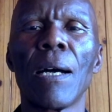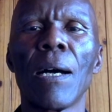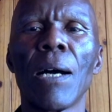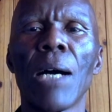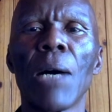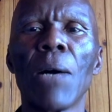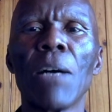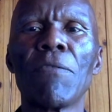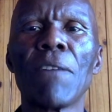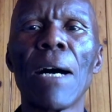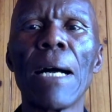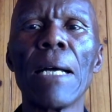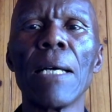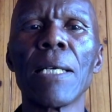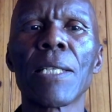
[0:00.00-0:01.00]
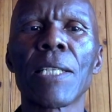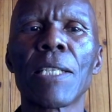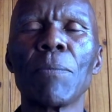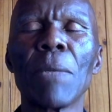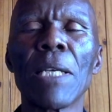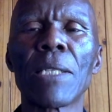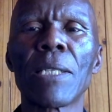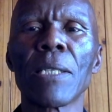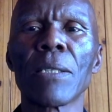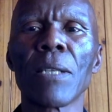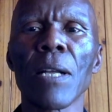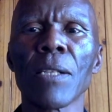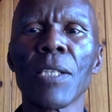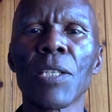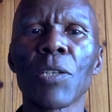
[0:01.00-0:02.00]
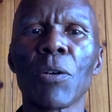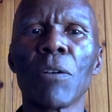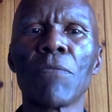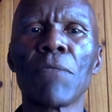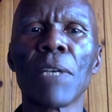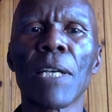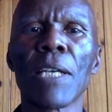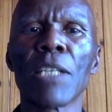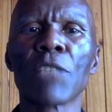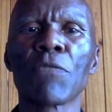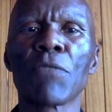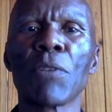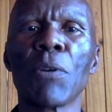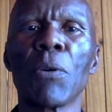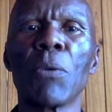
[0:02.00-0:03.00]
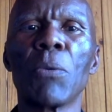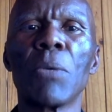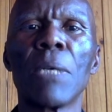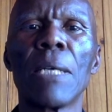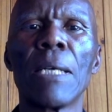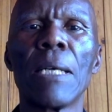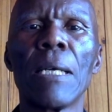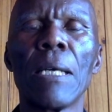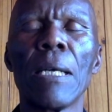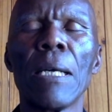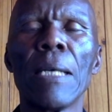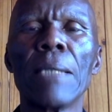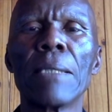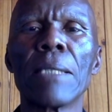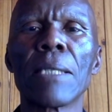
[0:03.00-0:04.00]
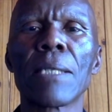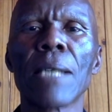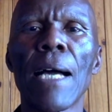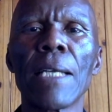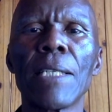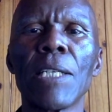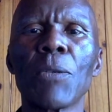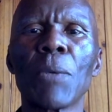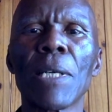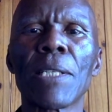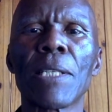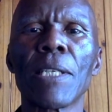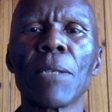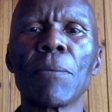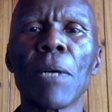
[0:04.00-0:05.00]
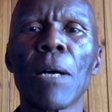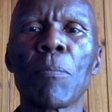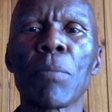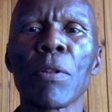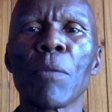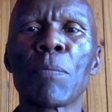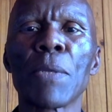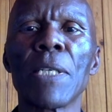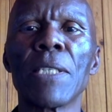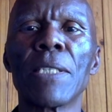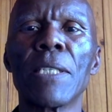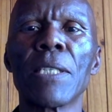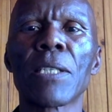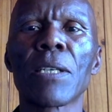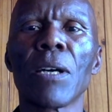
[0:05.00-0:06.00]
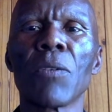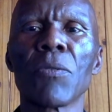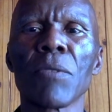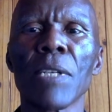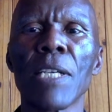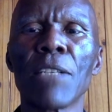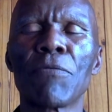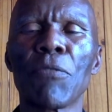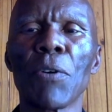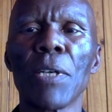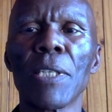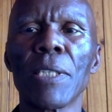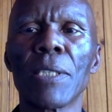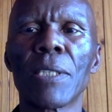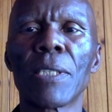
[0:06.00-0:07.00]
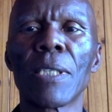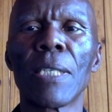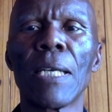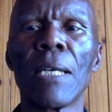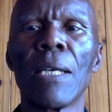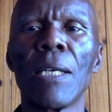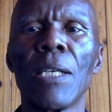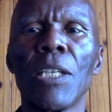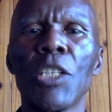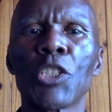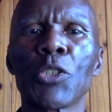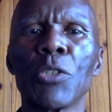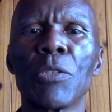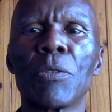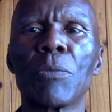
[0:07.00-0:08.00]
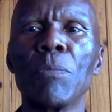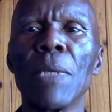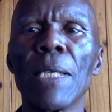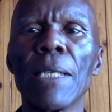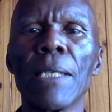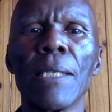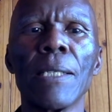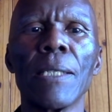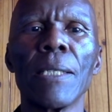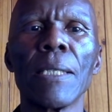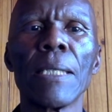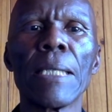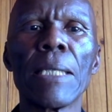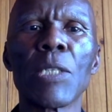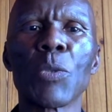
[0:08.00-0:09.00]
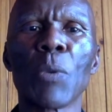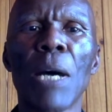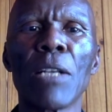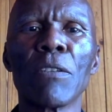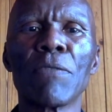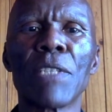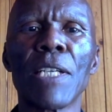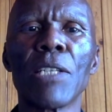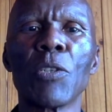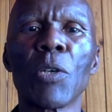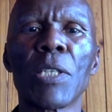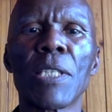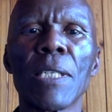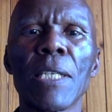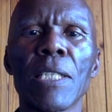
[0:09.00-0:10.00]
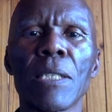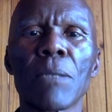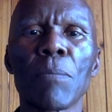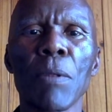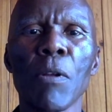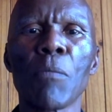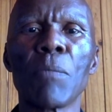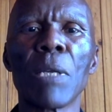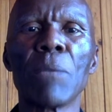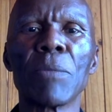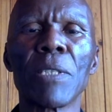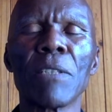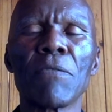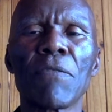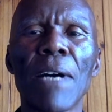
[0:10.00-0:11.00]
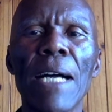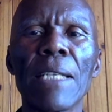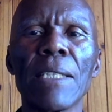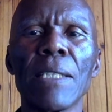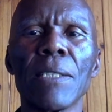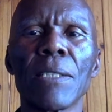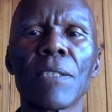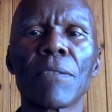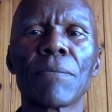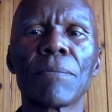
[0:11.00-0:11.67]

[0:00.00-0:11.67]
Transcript: However, estimating the risk of a cash flow and deciding what the appropriate discount rate for it should be is one of the naughtiest problems in finance.